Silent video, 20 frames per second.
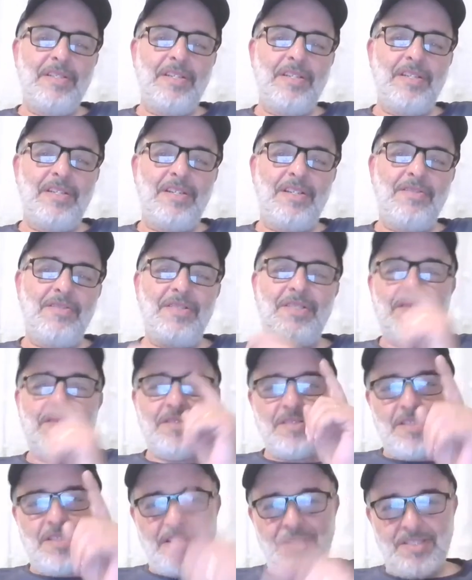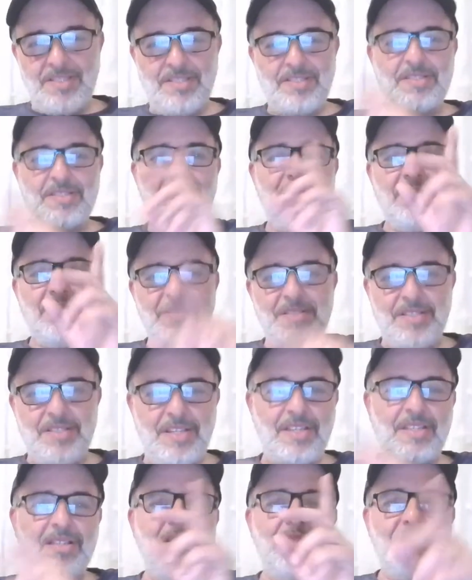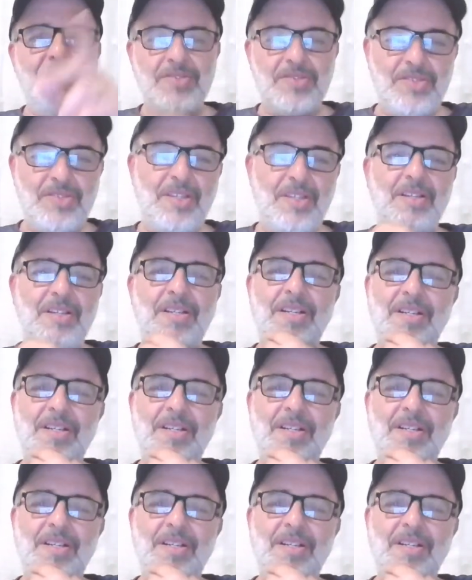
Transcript: It's just like this endless